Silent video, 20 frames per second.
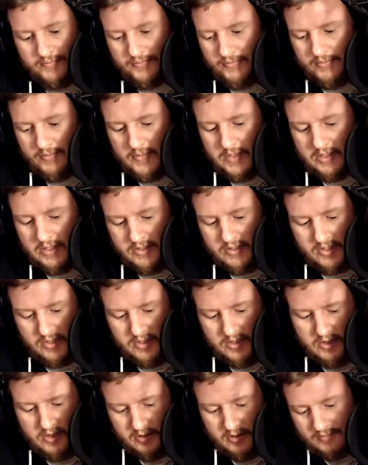
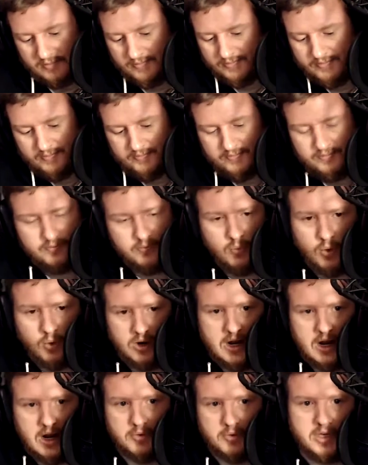it's, you know,
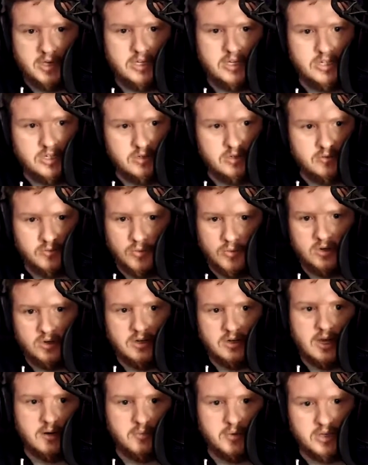one application, one
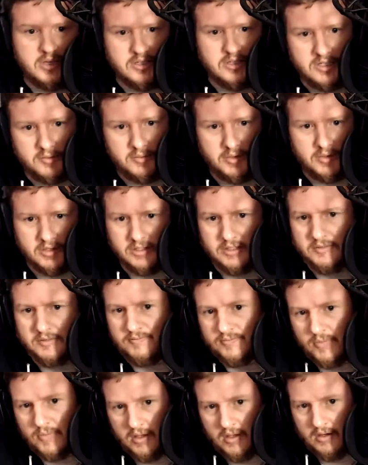database typically.
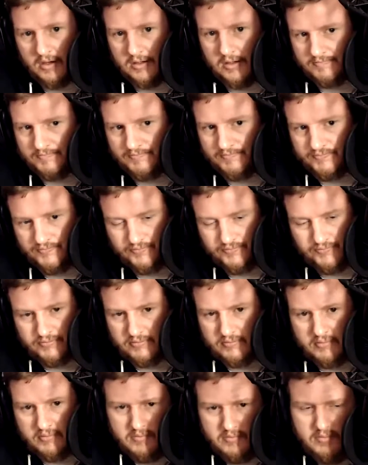
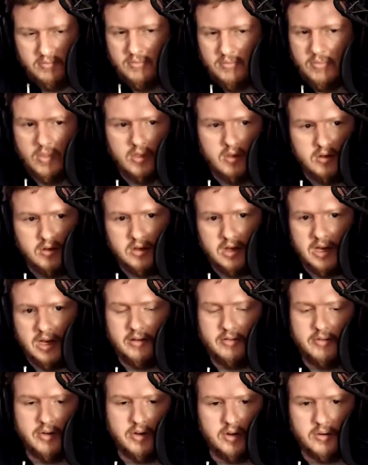Kind
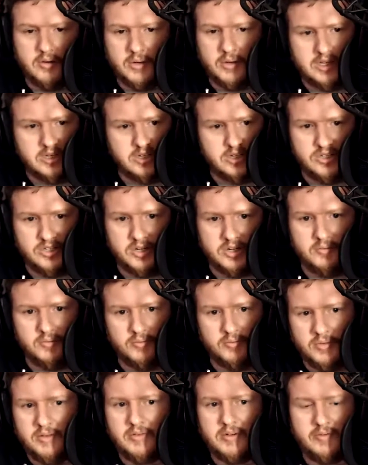of a relationship,
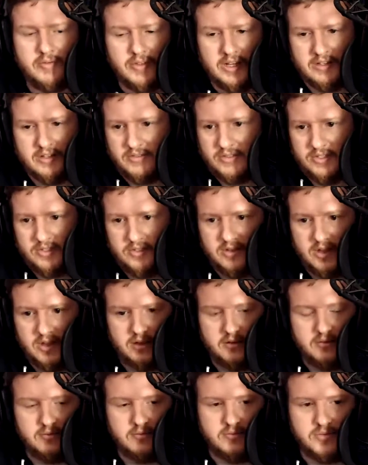even if that's
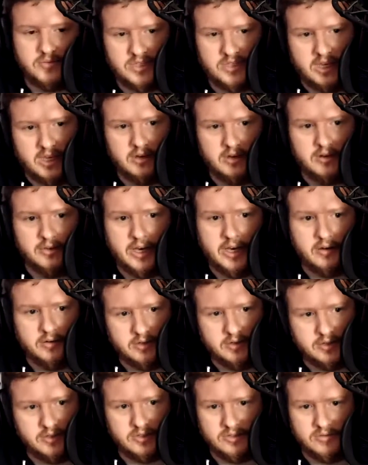like scaled
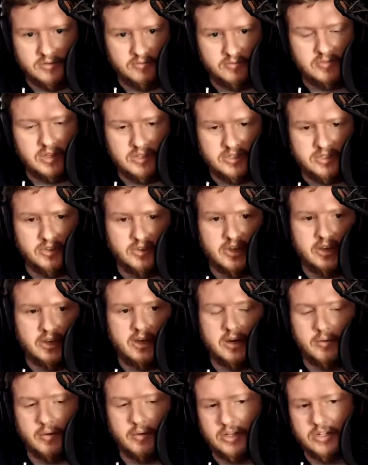out, it's still that
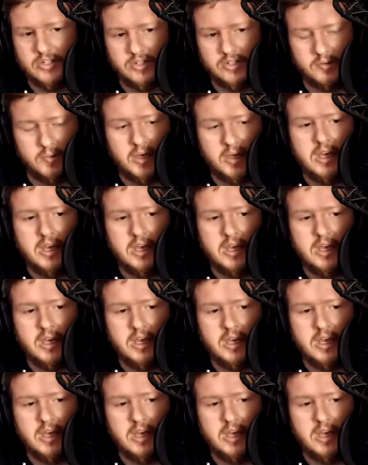kind of relationship.